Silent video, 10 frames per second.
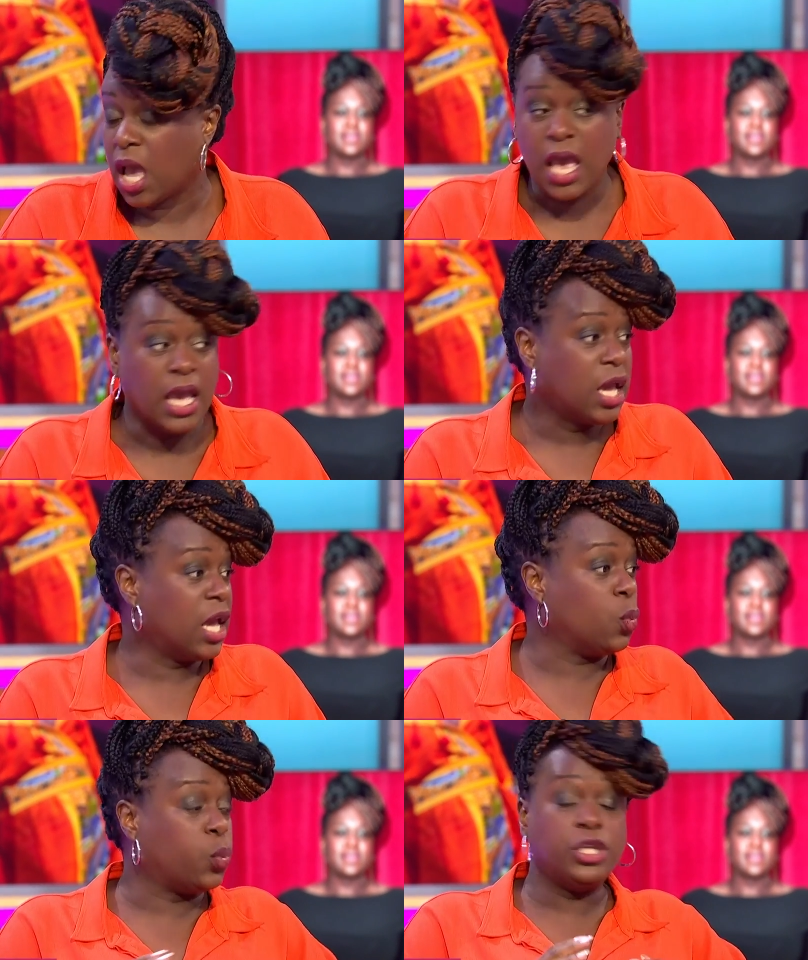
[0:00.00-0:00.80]

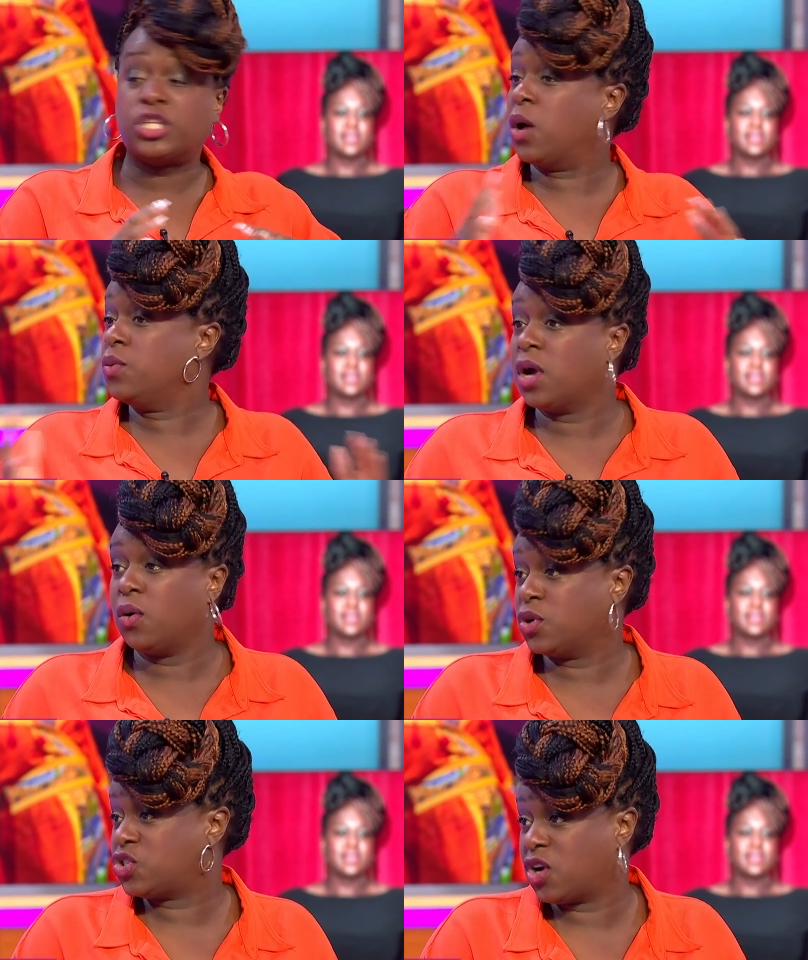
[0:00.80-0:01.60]
Speaker 1: Mm. We don't
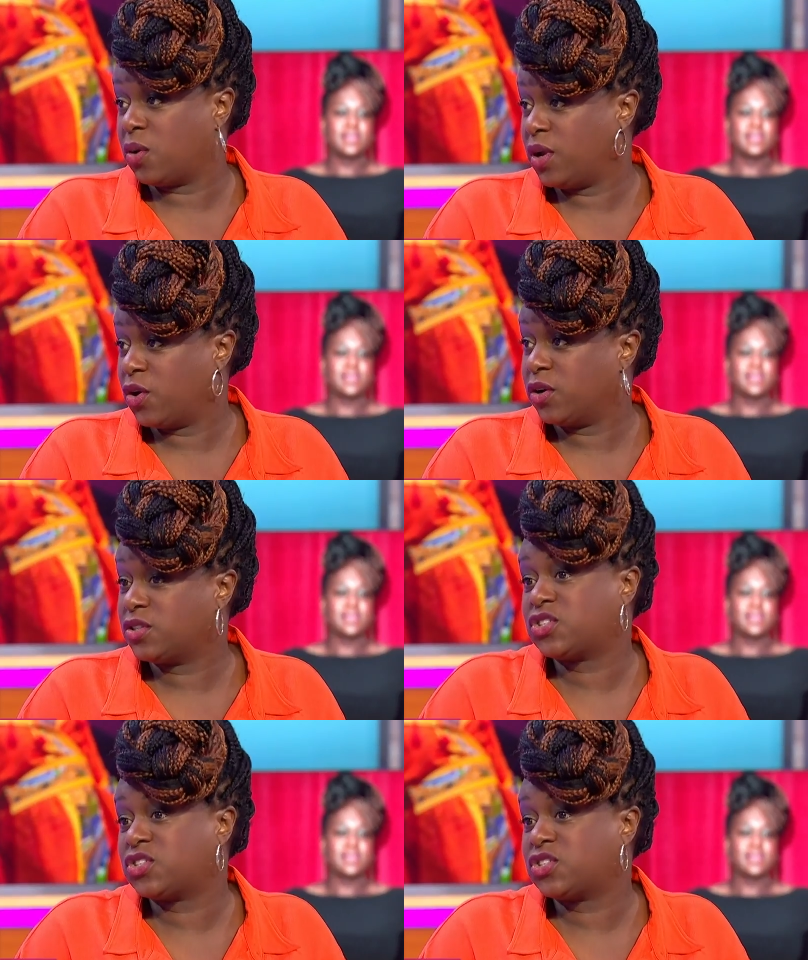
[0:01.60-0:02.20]
know what's oh. going on,